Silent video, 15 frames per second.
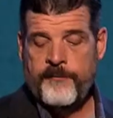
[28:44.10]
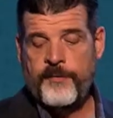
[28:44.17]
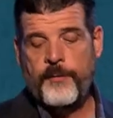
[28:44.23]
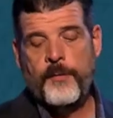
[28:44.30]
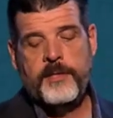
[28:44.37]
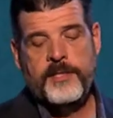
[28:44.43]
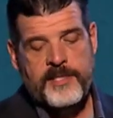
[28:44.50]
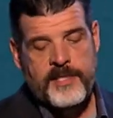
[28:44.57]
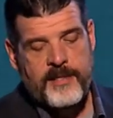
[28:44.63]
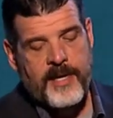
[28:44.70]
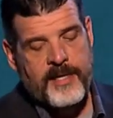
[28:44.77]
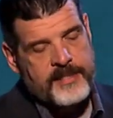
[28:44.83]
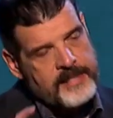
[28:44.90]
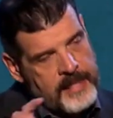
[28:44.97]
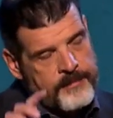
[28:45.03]
if you want to see
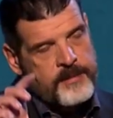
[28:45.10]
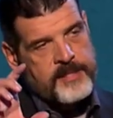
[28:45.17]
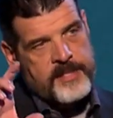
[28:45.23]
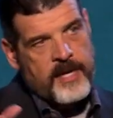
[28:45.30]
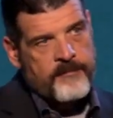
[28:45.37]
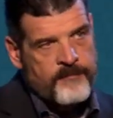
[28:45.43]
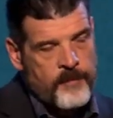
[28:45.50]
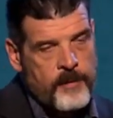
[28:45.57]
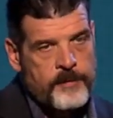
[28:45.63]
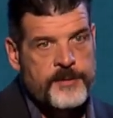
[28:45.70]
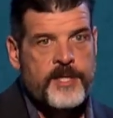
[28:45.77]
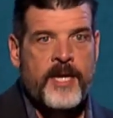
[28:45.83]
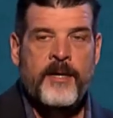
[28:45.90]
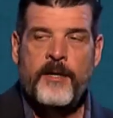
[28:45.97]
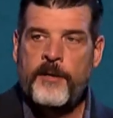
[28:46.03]
that same exact
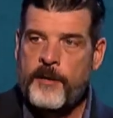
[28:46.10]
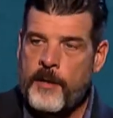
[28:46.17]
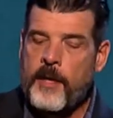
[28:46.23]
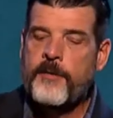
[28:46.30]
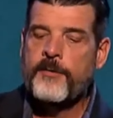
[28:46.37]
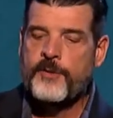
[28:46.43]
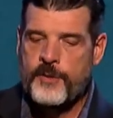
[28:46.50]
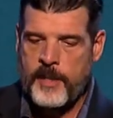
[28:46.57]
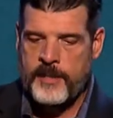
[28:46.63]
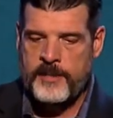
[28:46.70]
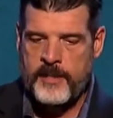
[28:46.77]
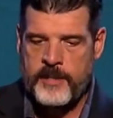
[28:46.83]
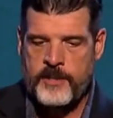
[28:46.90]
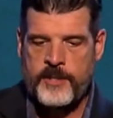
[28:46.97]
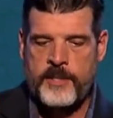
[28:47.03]
verse in another
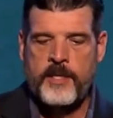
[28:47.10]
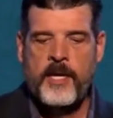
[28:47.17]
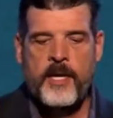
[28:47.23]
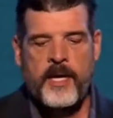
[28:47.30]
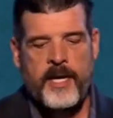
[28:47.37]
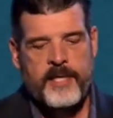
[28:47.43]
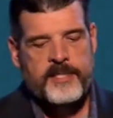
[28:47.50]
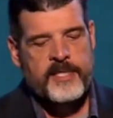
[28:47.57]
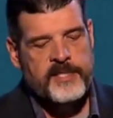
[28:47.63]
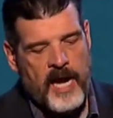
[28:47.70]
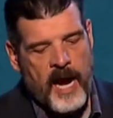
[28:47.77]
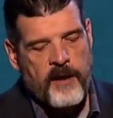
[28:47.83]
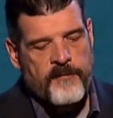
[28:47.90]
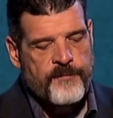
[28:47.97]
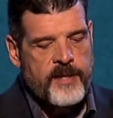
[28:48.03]
translation, it says,
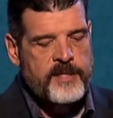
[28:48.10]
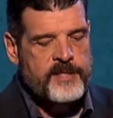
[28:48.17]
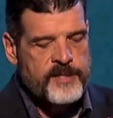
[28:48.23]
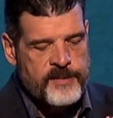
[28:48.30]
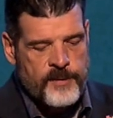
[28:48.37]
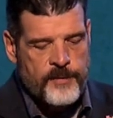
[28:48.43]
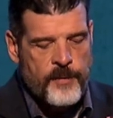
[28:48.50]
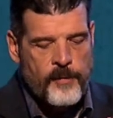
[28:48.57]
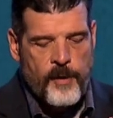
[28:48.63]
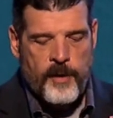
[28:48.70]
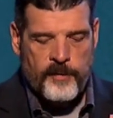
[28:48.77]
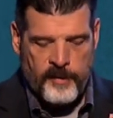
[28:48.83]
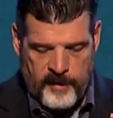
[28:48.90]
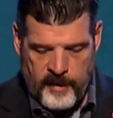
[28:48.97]
our faces are no longer